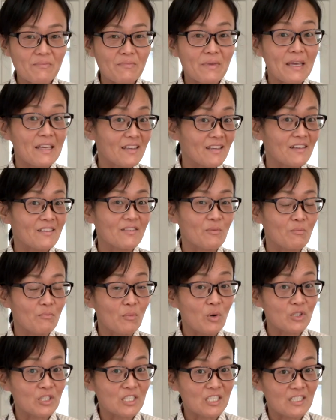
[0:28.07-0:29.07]
making the
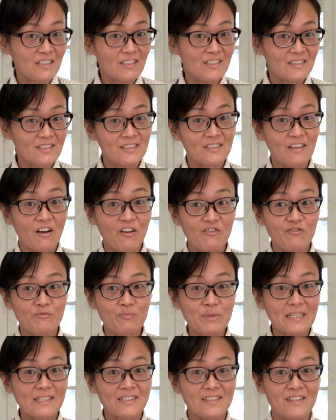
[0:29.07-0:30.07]
mochi itself
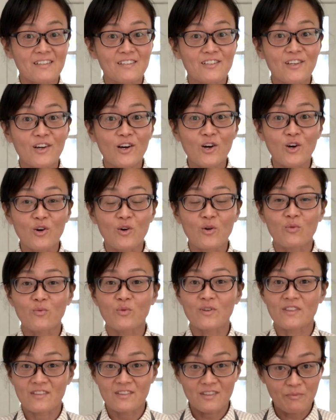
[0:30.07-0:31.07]
because I know
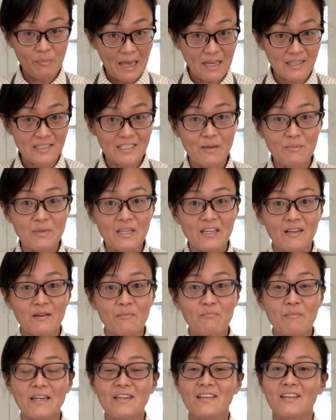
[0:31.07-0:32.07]
with the pandemic,
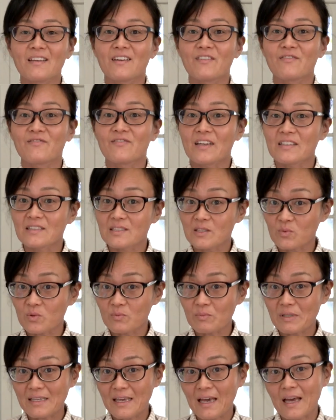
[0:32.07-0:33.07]
many events will
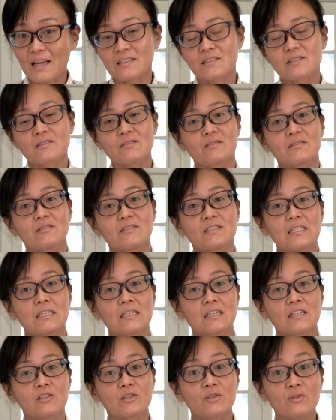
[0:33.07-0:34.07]
be canceled,
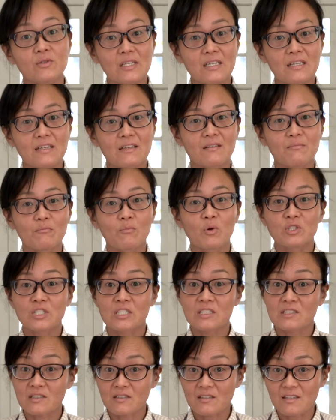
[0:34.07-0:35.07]
including
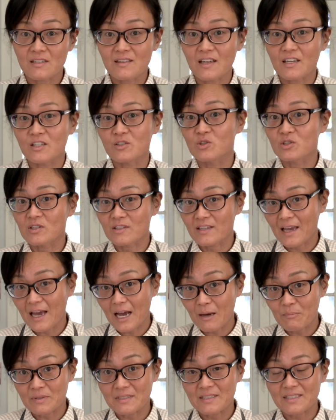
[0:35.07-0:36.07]
mochitsuki that usually
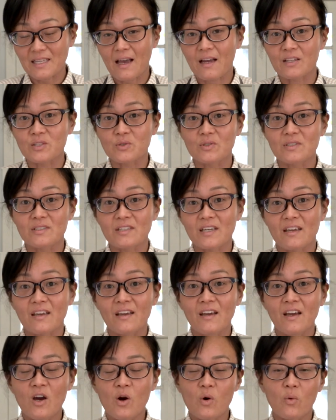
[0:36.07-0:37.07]
happens annually,
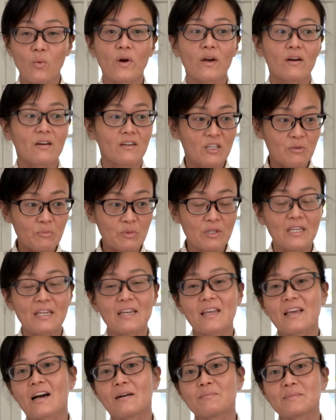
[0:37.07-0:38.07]
where a
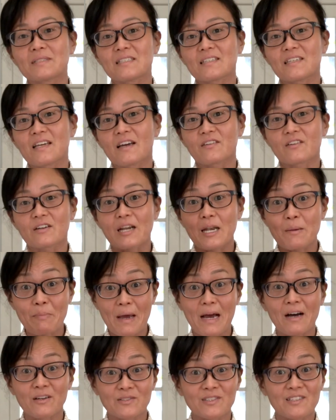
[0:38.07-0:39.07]
community comes together and
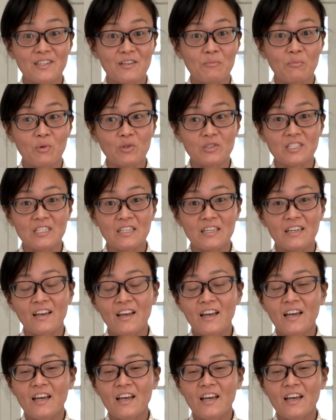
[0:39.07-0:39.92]
pounds their mochi.